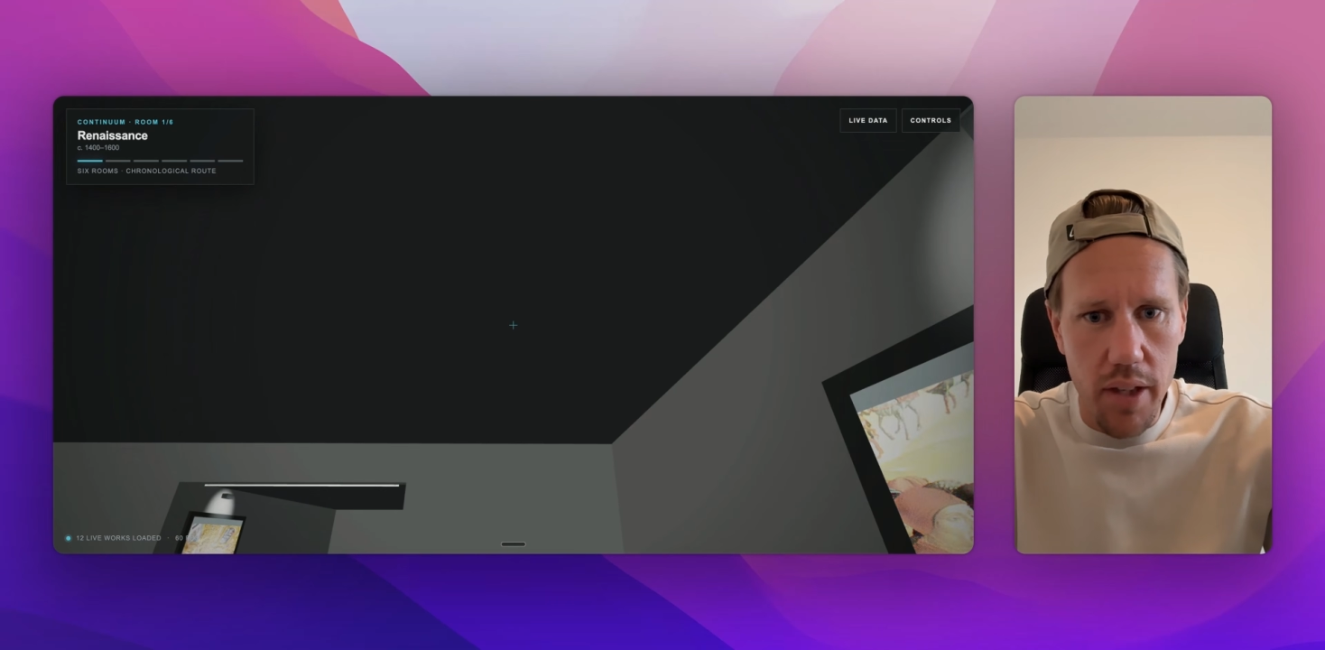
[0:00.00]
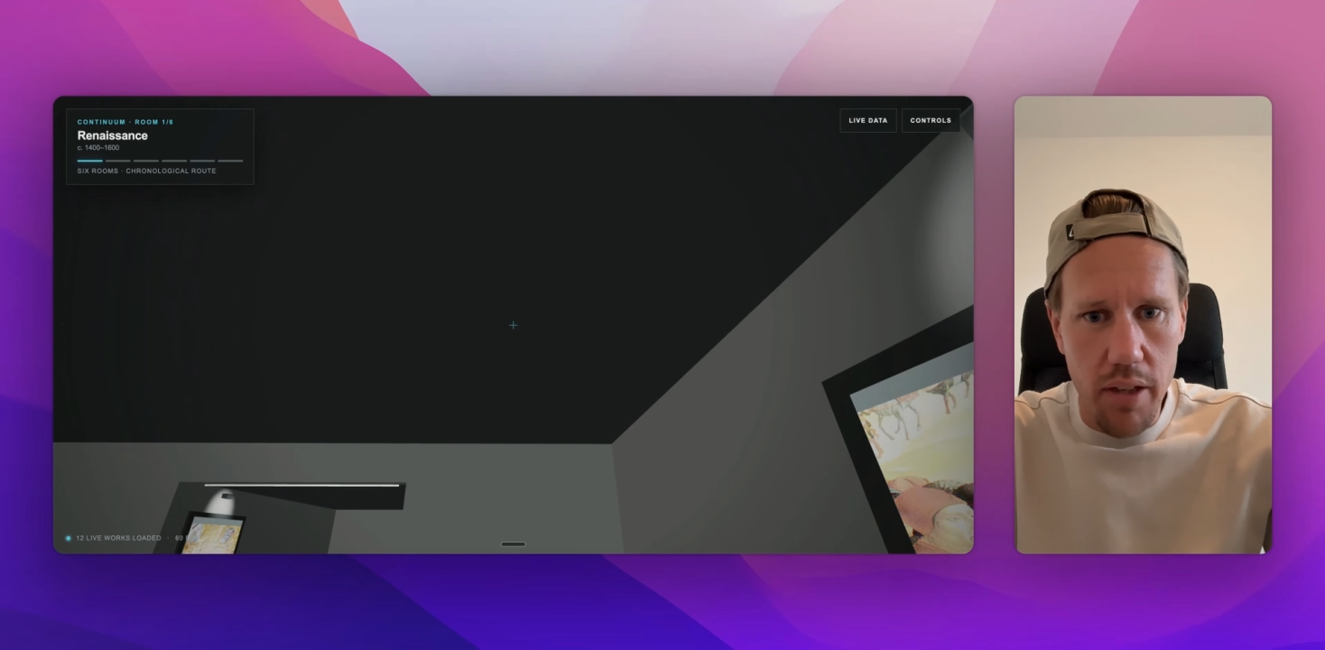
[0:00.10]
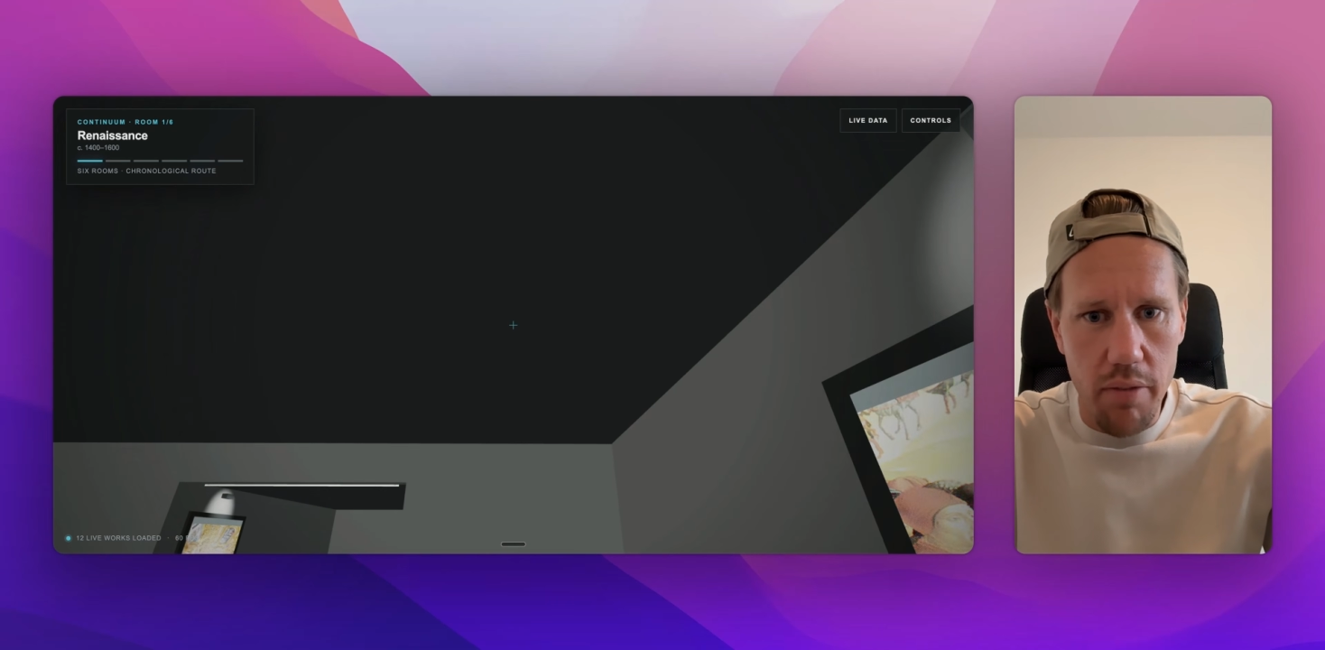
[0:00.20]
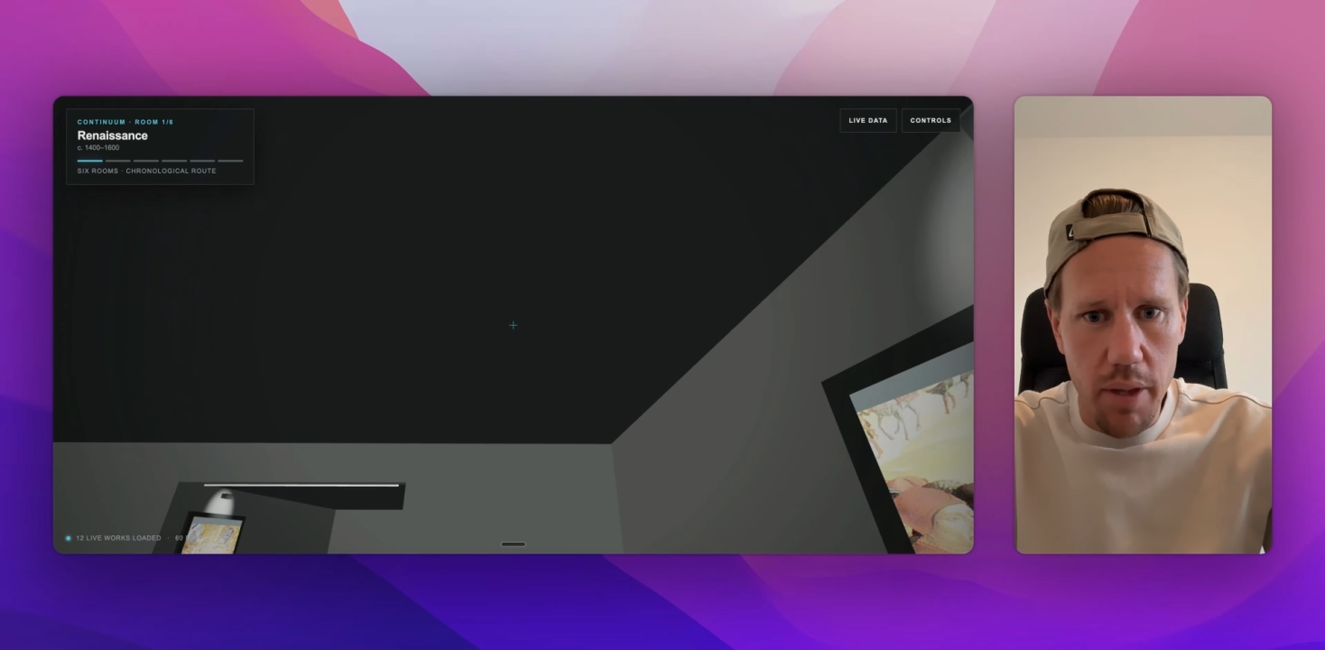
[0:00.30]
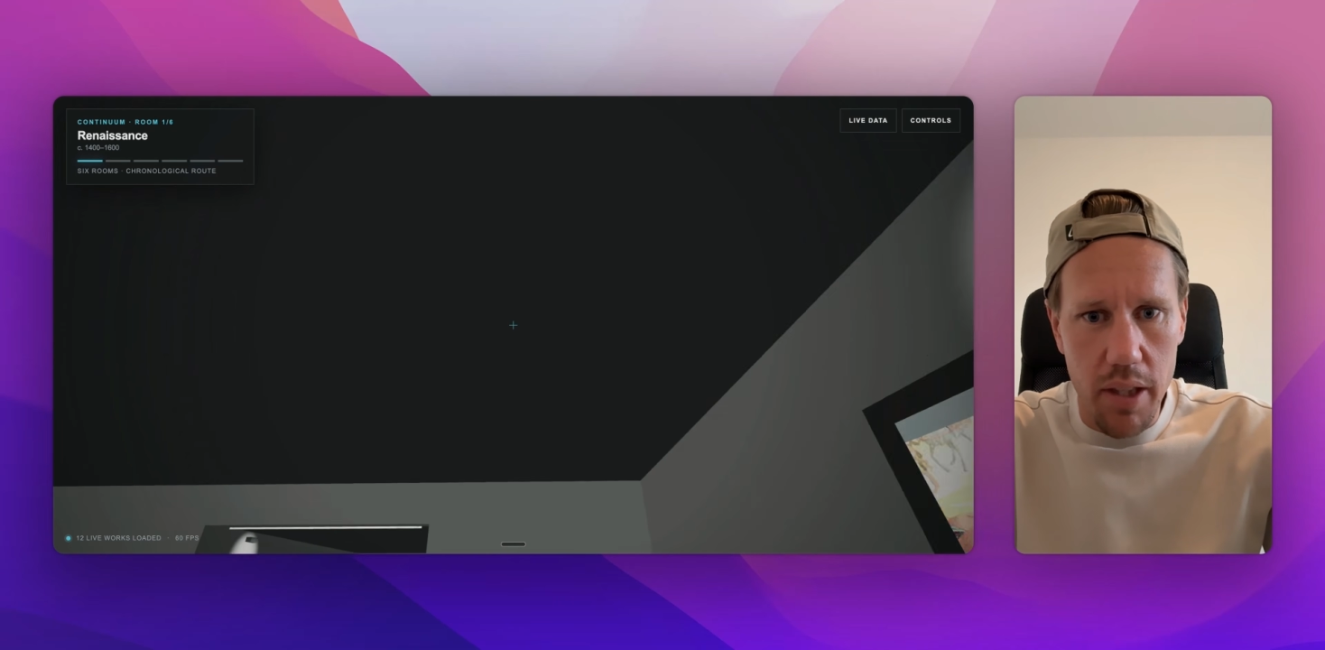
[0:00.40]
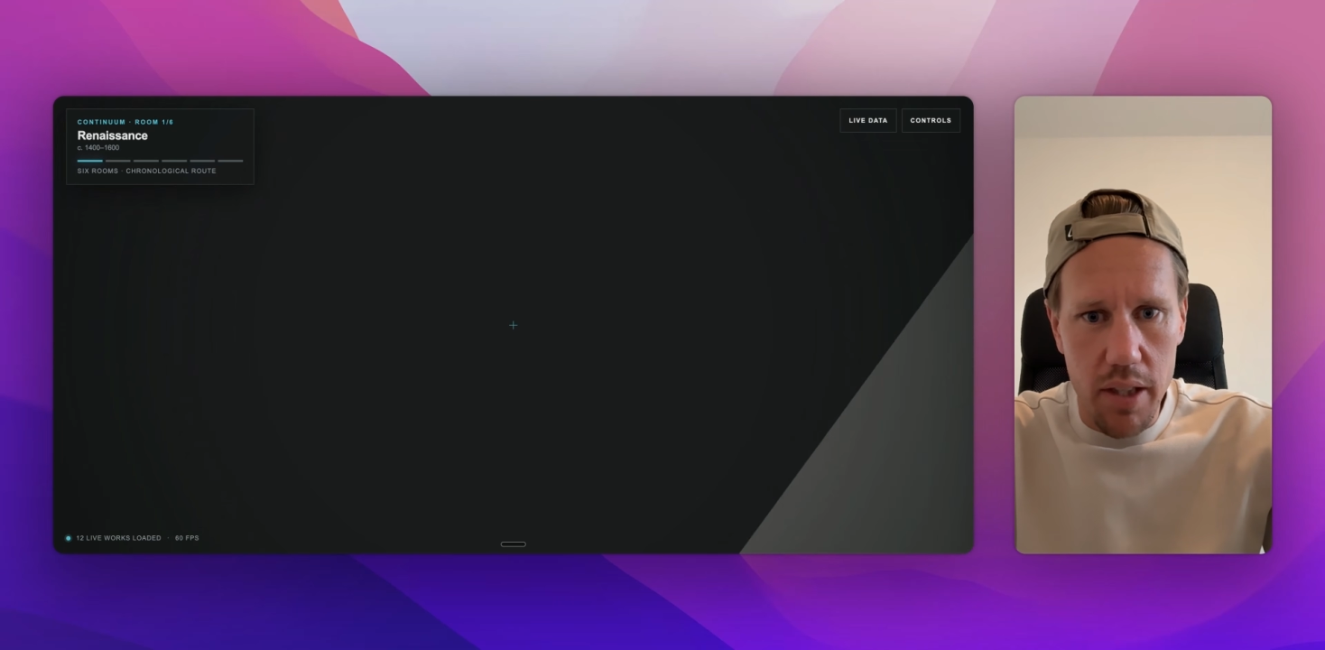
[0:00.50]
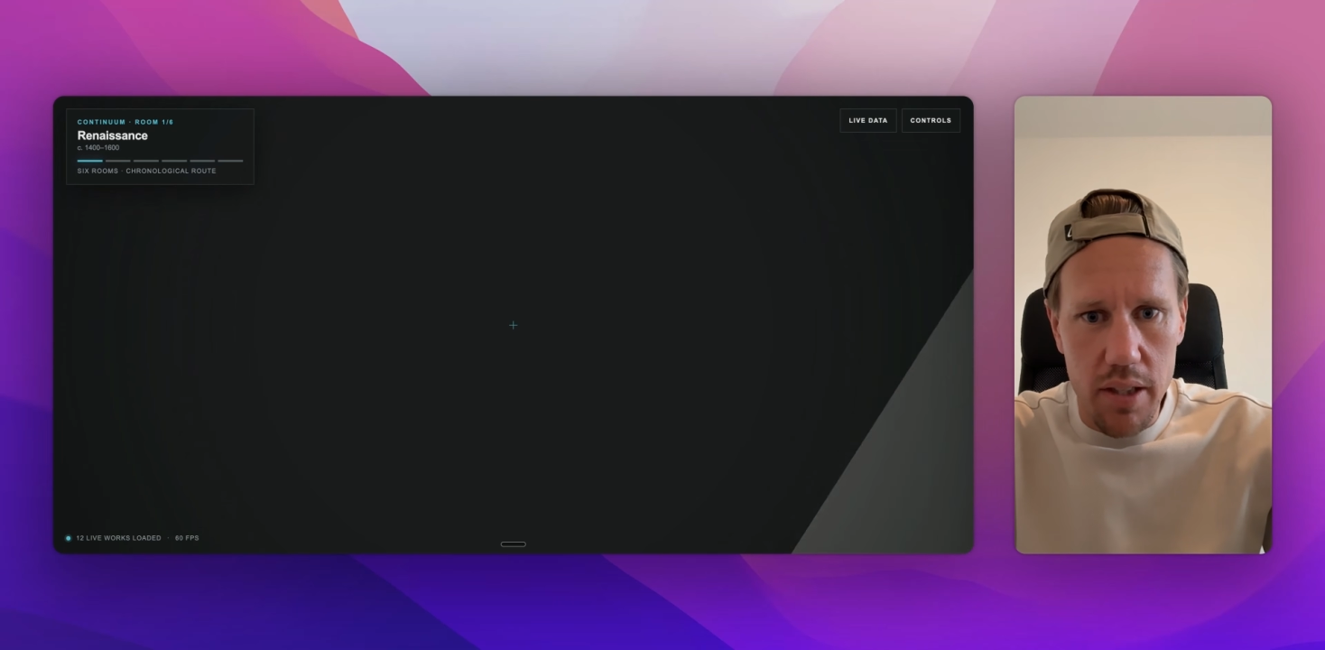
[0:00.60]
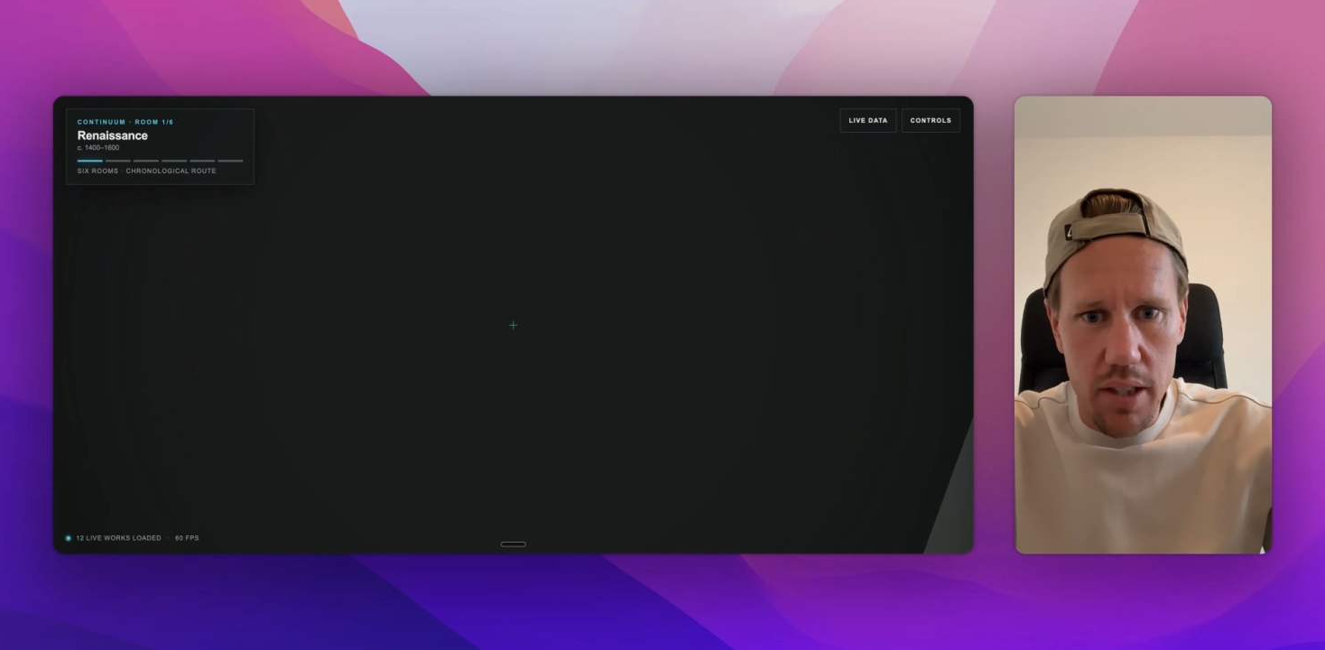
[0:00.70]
never mind that.